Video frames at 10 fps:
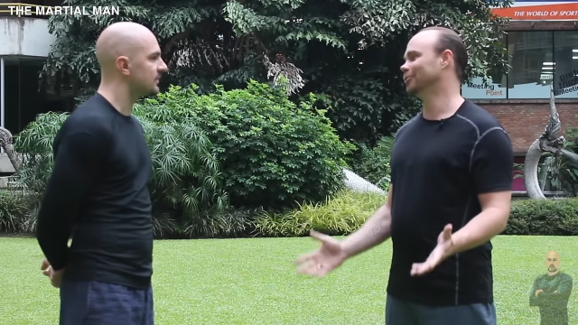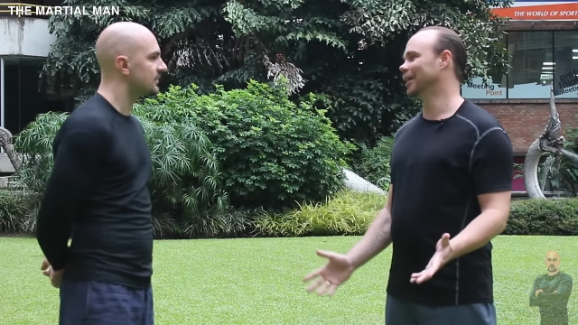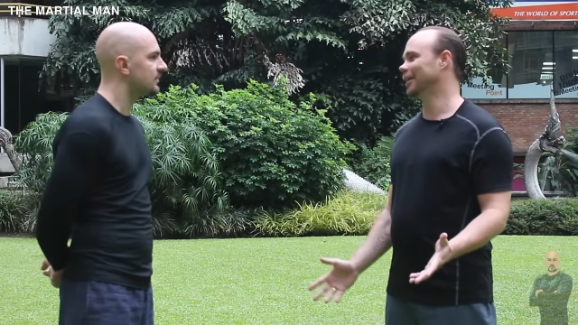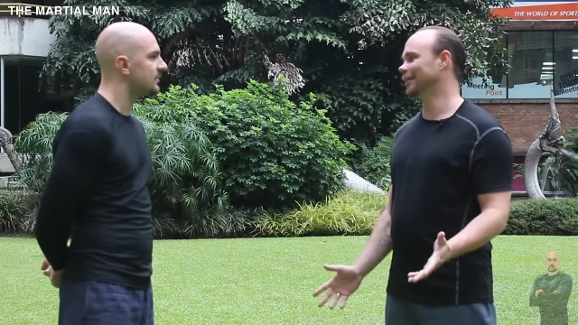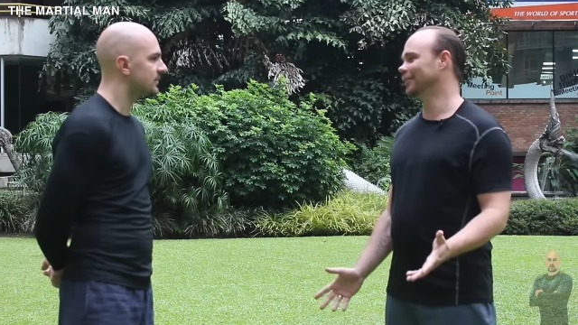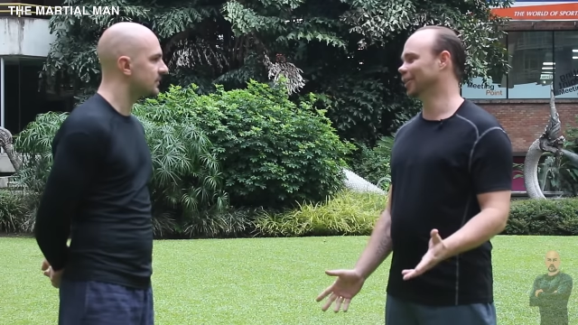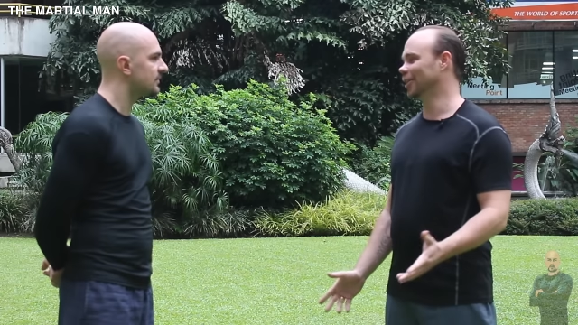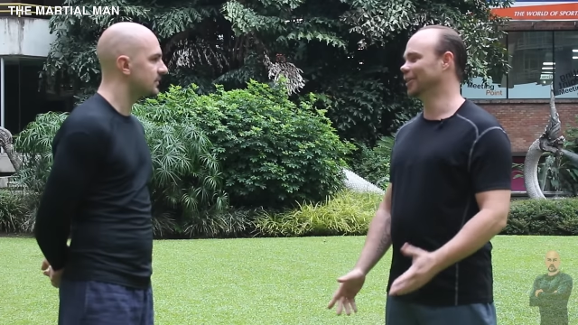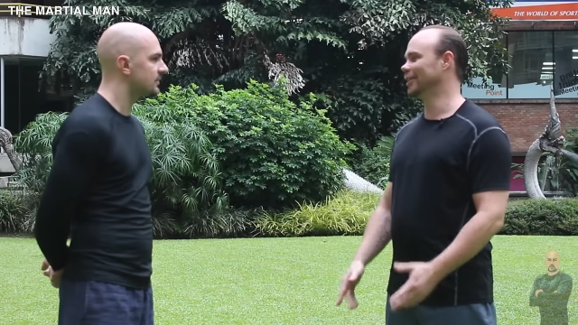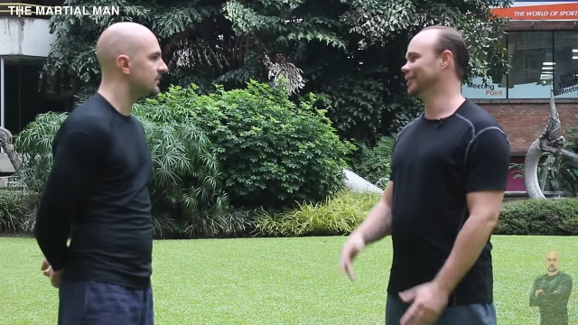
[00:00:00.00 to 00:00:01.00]
Speaker 1: of training, not
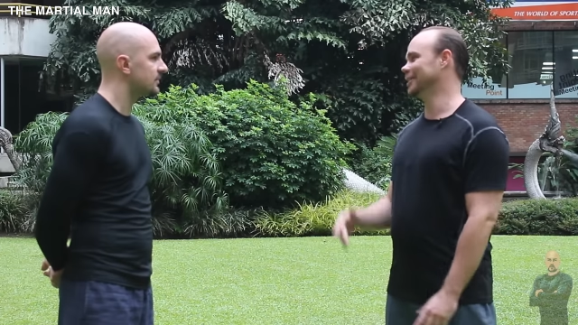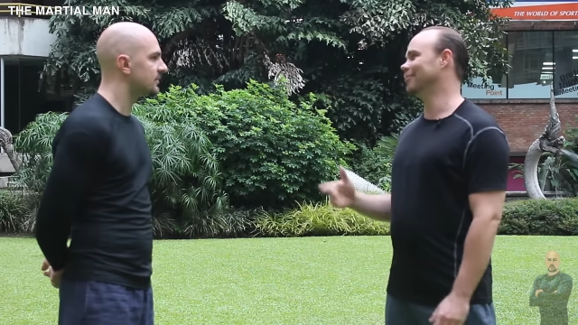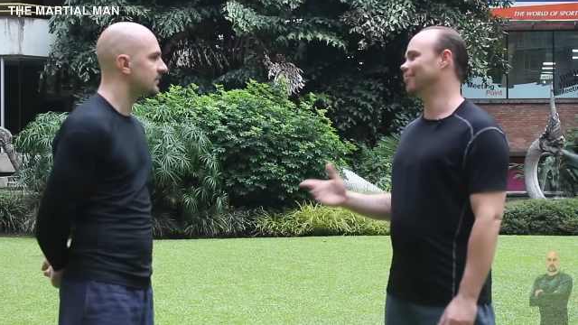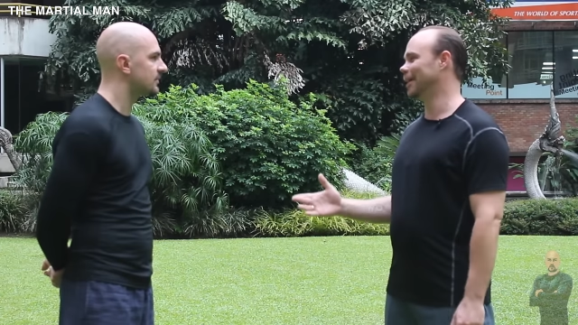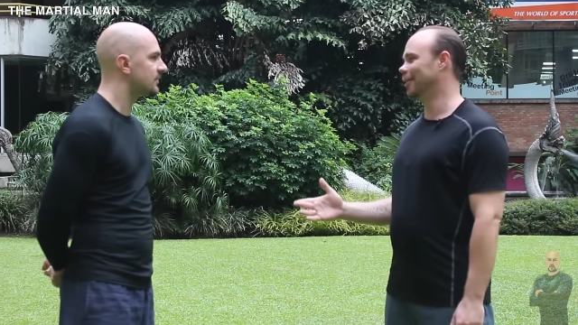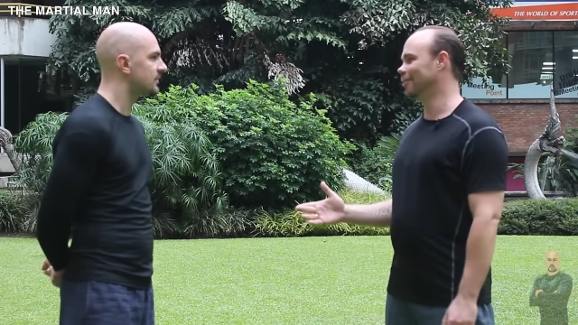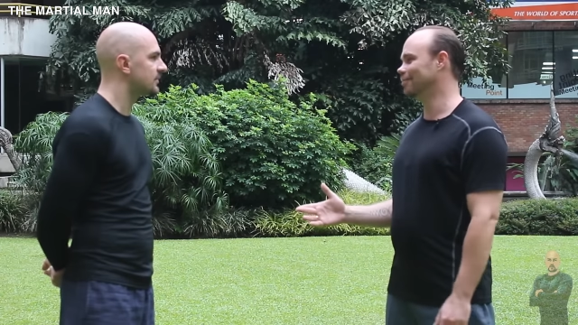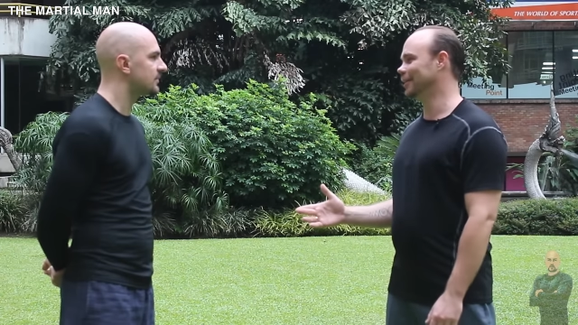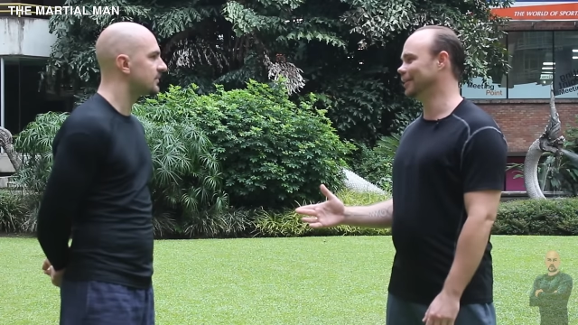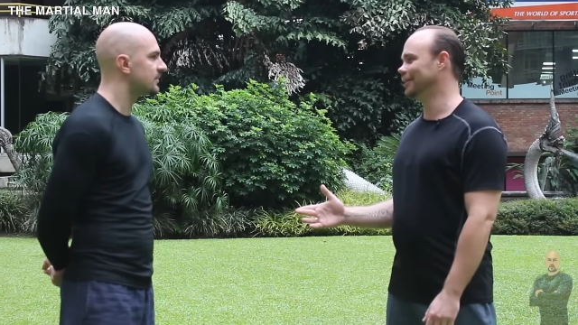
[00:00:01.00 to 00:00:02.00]
only does he have power,
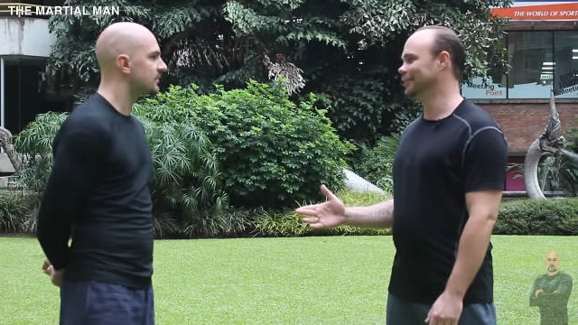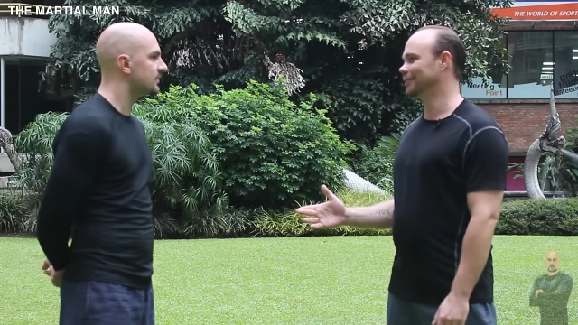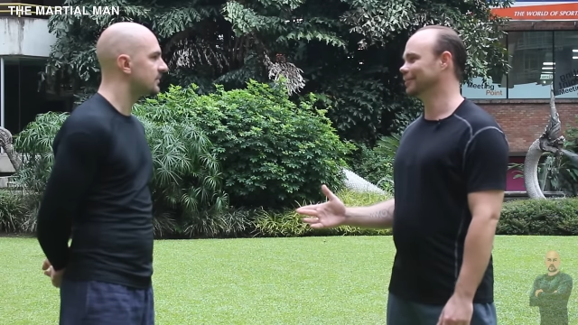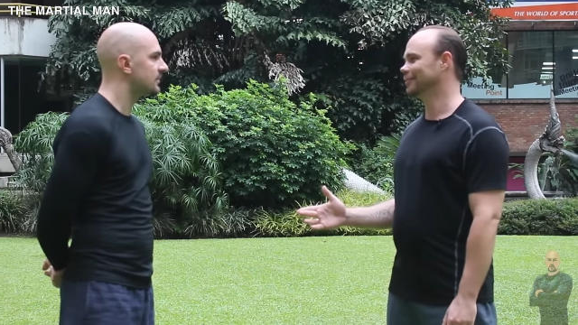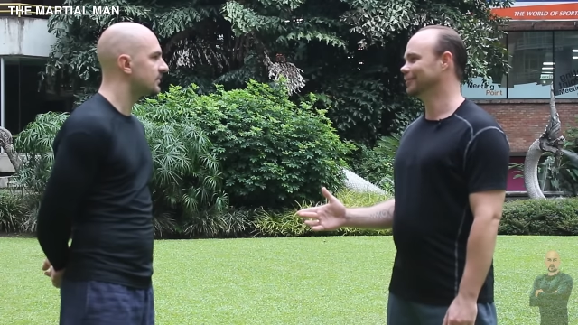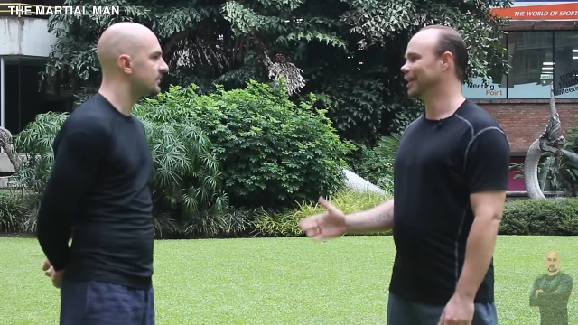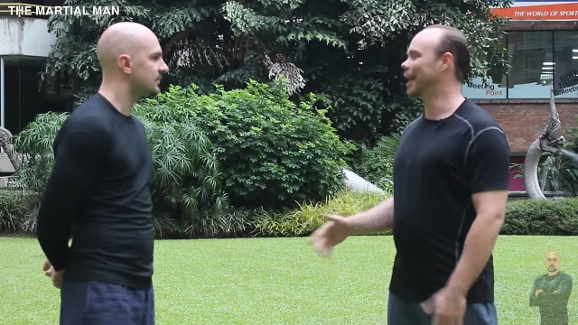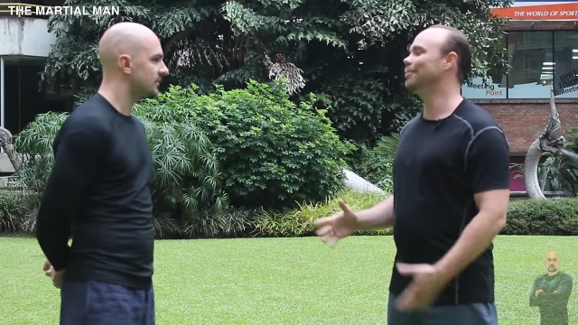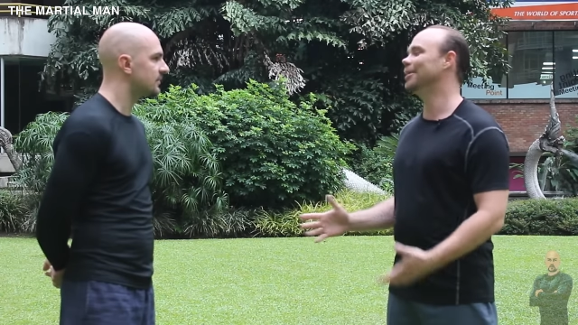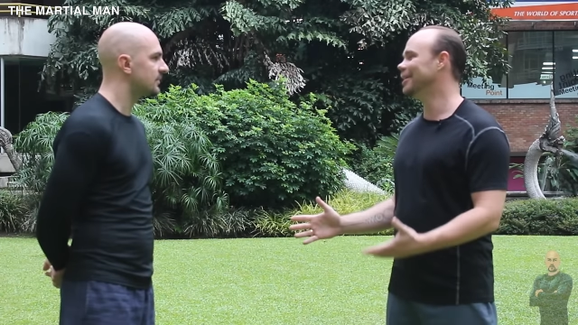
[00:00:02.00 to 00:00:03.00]
but he's
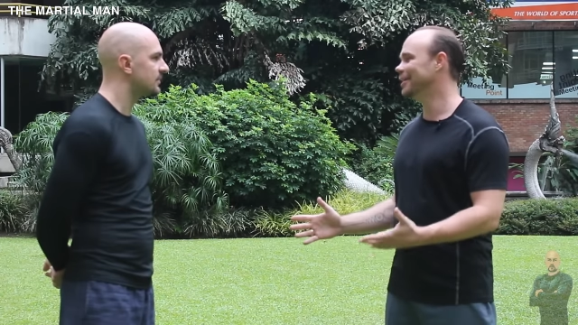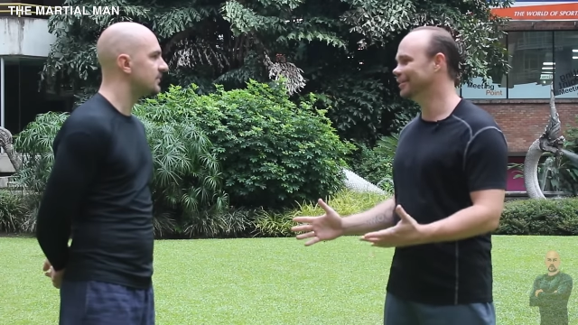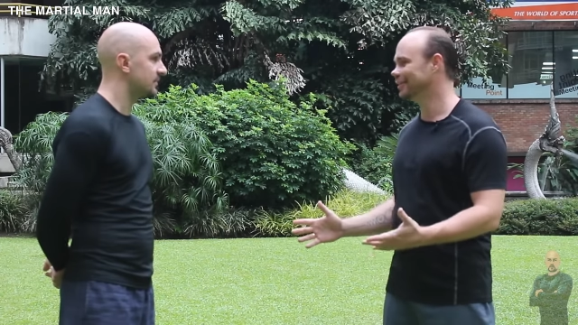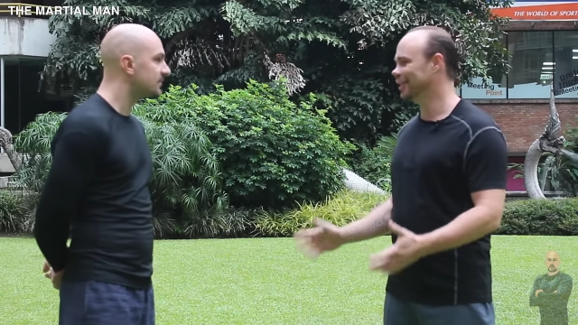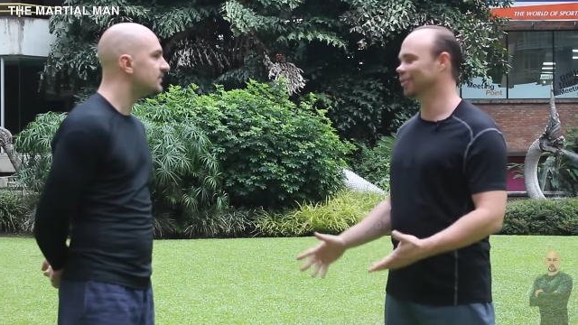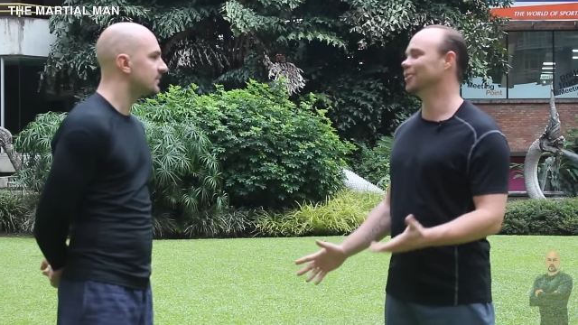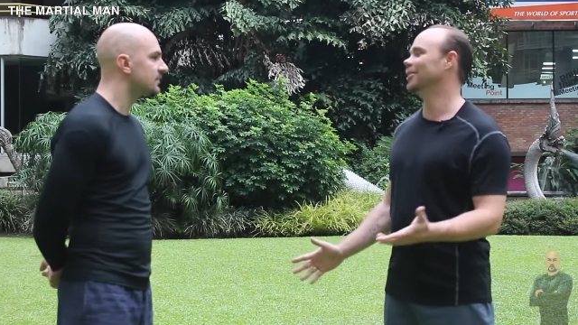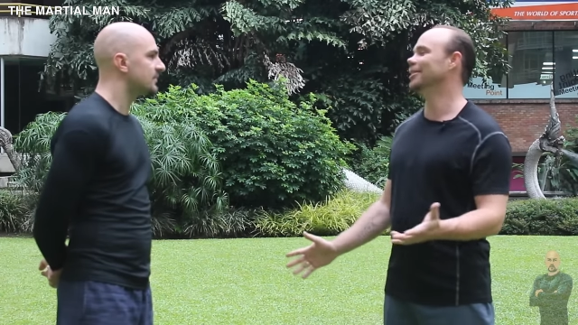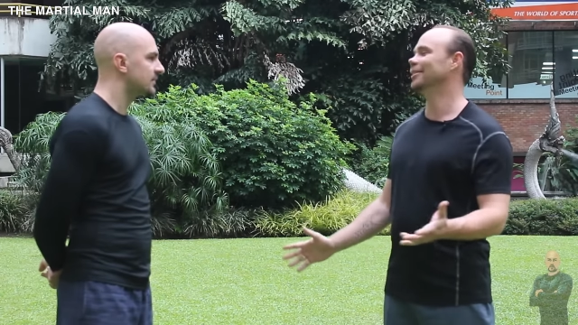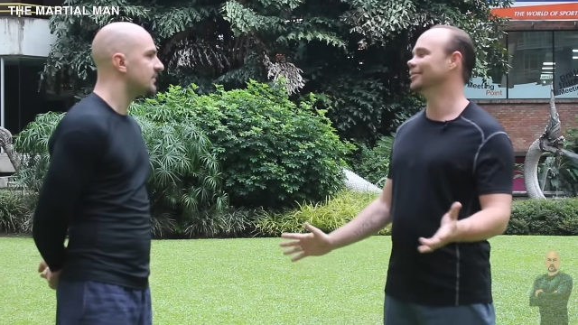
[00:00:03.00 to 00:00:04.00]
happy,
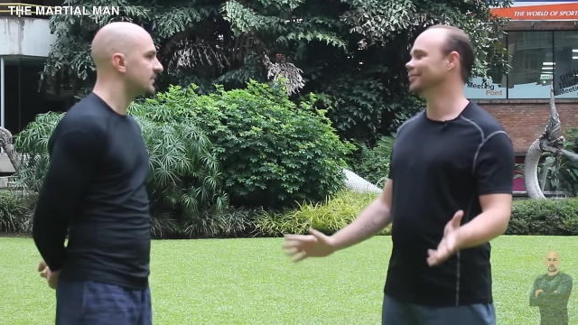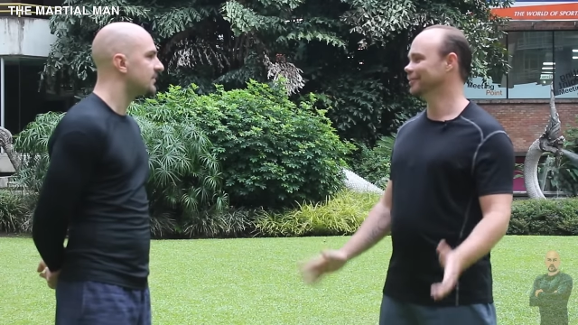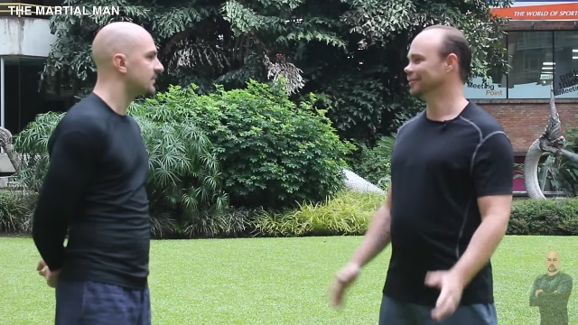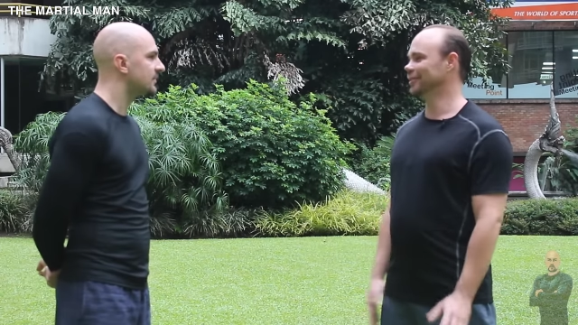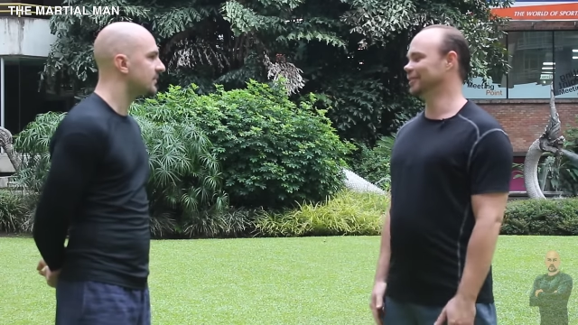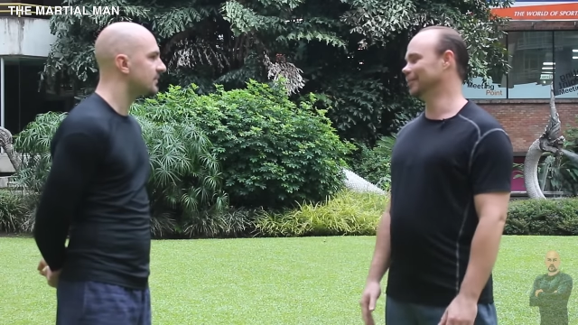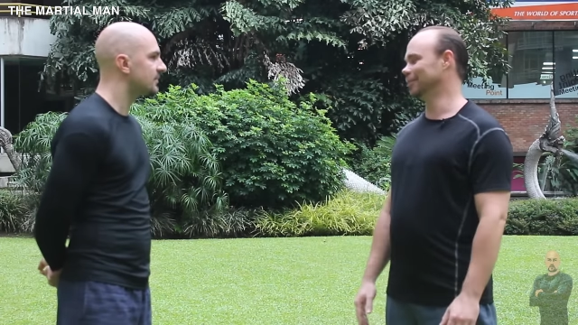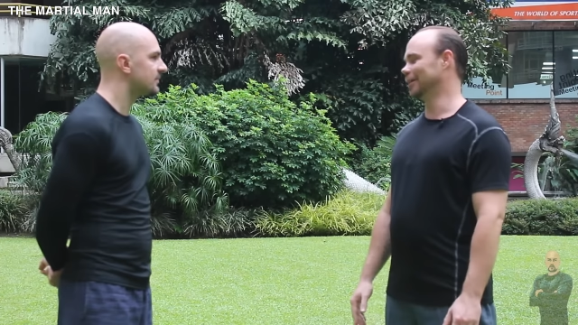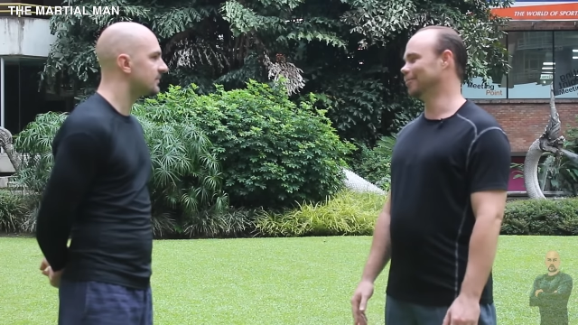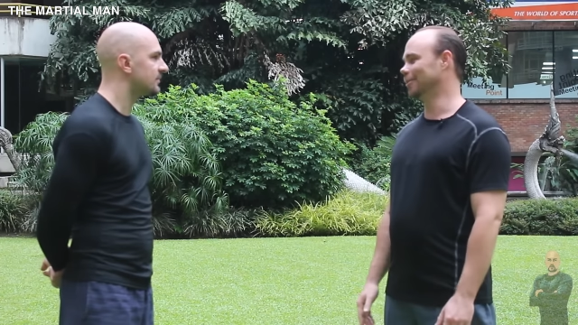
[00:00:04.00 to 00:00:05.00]
healthy, just
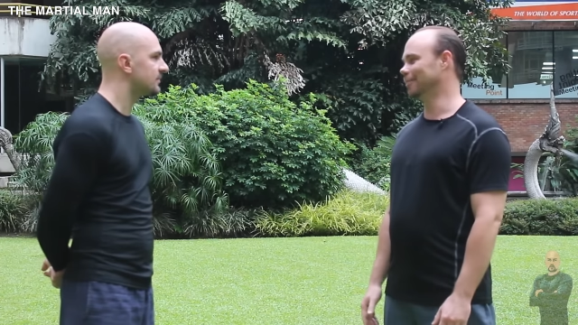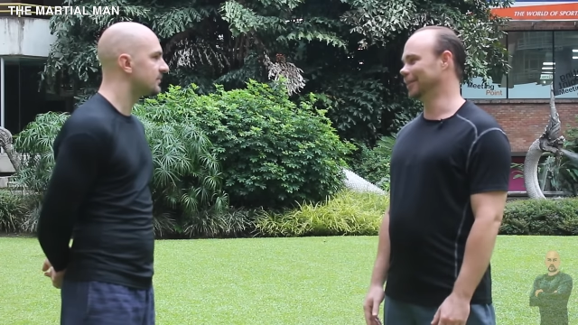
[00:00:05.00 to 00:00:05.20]
seemed like a more